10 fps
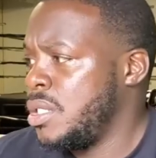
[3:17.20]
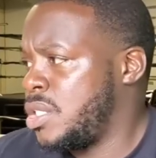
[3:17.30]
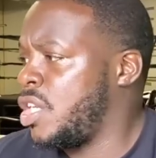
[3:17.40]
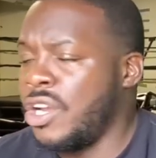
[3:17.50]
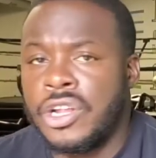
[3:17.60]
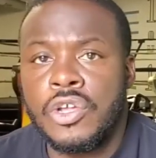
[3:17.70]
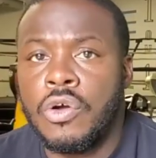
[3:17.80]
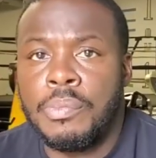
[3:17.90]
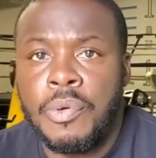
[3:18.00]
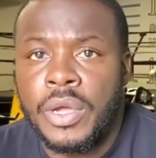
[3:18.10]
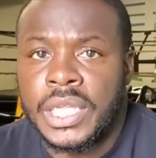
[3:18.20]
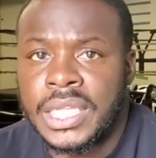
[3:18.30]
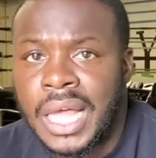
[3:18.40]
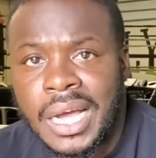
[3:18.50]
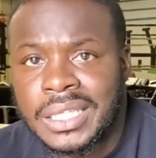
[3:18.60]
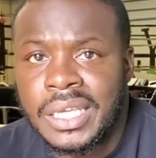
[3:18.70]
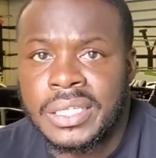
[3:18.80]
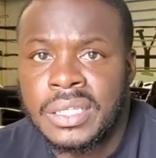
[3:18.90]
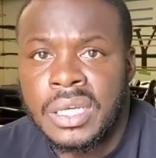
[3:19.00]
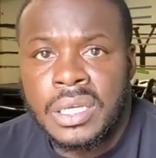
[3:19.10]
Security on point. They locked
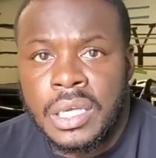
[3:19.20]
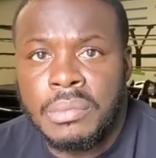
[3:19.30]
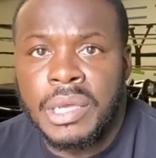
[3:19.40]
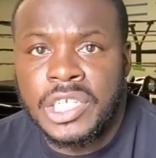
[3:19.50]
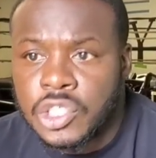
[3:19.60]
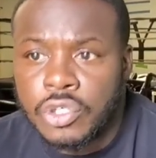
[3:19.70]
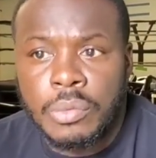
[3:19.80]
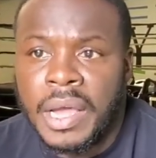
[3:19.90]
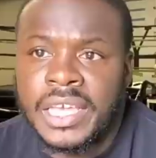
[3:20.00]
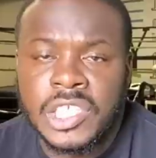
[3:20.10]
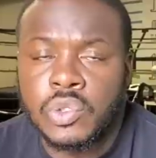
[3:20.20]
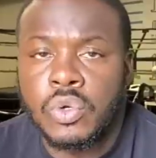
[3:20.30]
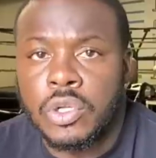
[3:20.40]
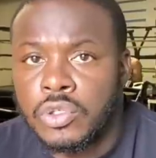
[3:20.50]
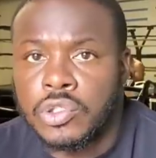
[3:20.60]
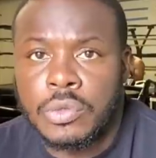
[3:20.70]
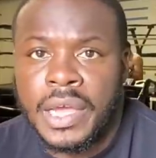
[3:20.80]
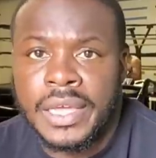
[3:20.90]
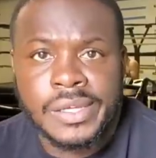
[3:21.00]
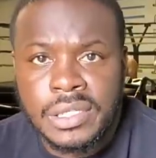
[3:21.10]
in. They making sure nobody get too close,
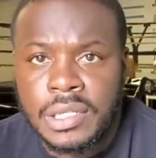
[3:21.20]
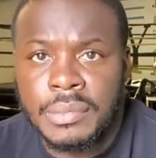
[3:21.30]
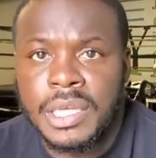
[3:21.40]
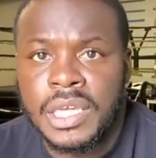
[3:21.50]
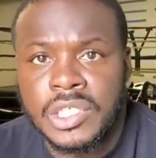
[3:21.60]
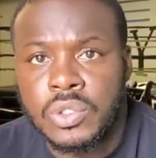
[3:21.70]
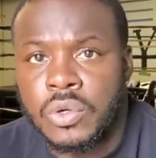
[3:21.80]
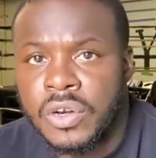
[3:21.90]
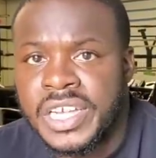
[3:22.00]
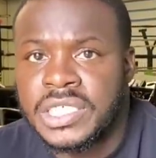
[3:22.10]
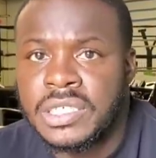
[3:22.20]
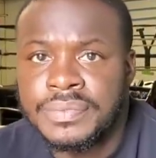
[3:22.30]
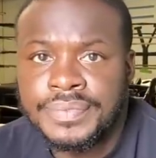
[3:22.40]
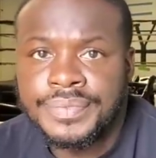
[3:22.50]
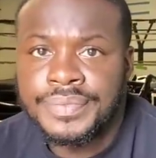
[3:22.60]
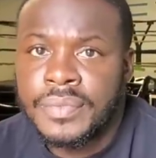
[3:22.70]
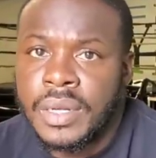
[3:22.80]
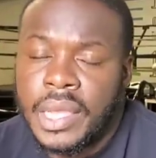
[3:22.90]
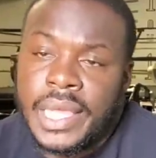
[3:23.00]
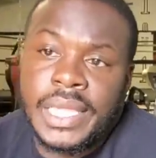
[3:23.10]
nobody, you know what I mean, getting too crazy.
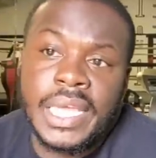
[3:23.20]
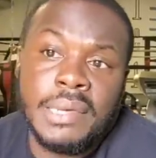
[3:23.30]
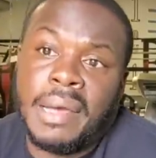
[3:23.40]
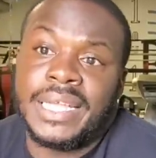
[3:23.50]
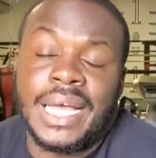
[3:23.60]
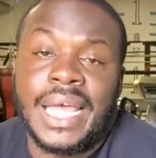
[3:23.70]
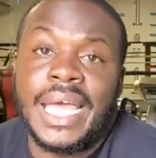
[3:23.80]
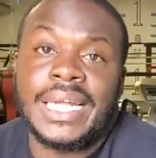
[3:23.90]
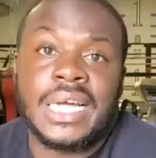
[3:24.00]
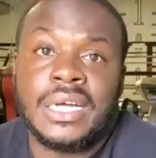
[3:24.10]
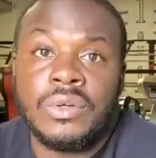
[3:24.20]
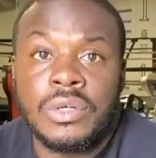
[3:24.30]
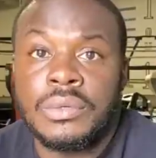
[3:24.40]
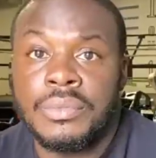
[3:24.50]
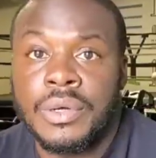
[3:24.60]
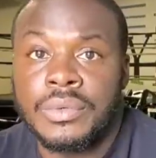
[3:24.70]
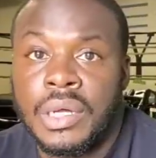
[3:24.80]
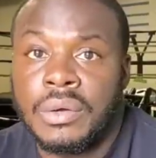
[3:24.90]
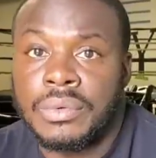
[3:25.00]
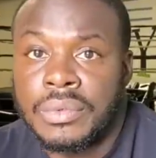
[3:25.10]
And then he might not have a gun on him. We don't
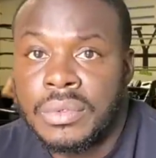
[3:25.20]
know.